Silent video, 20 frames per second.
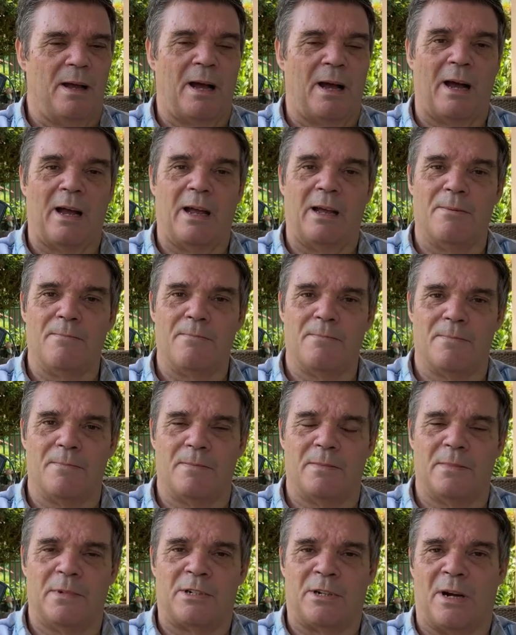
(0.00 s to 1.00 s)
I am
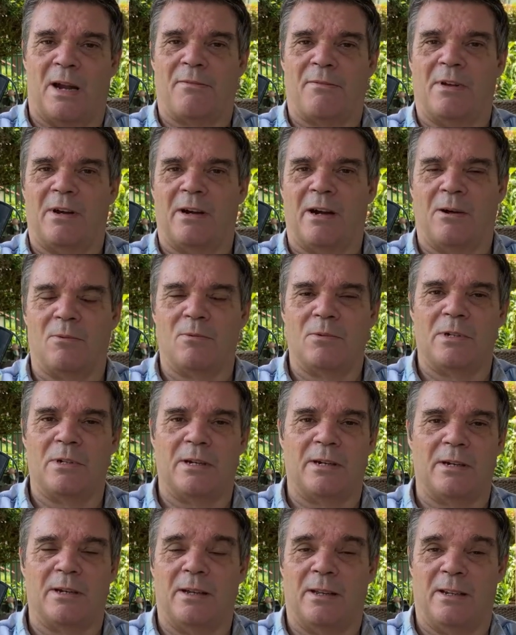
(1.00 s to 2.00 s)
driving around
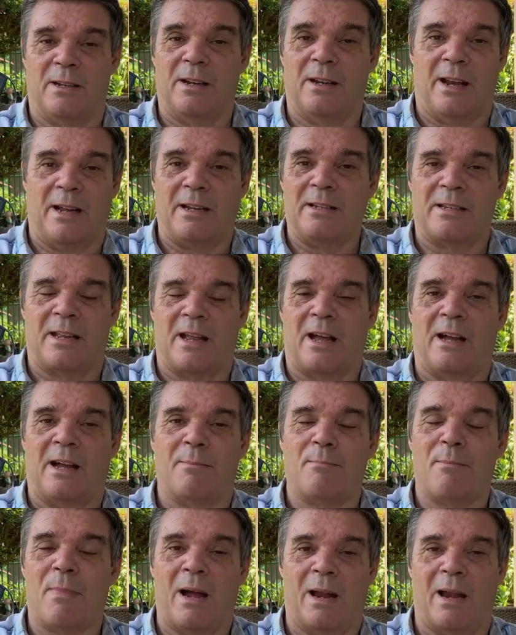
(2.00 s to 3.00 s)
in a nice
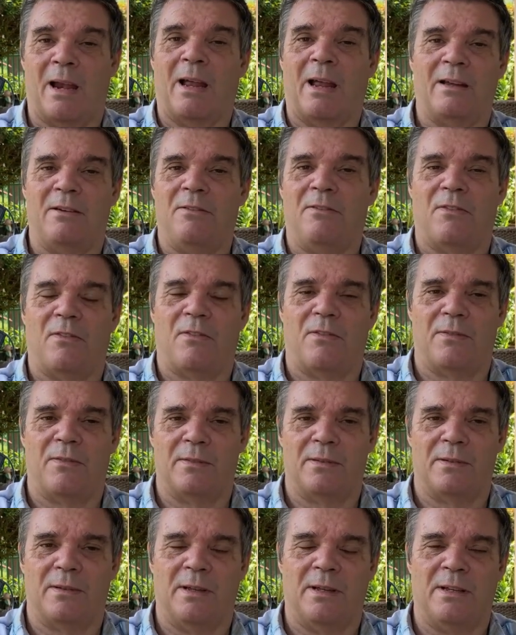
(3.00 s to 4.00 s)
car. My life
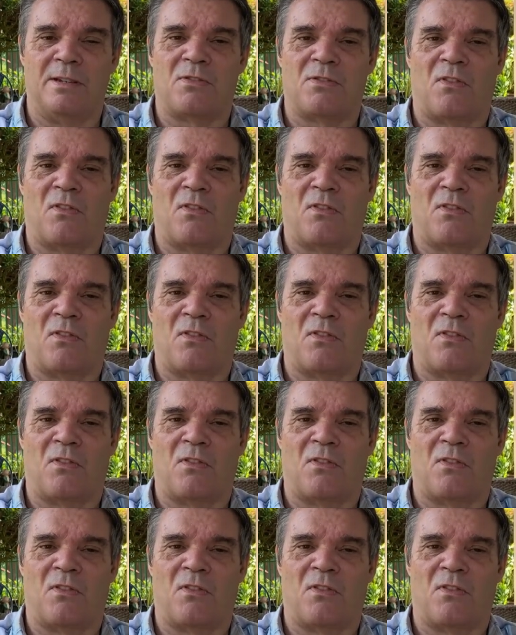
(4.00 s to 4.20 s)
is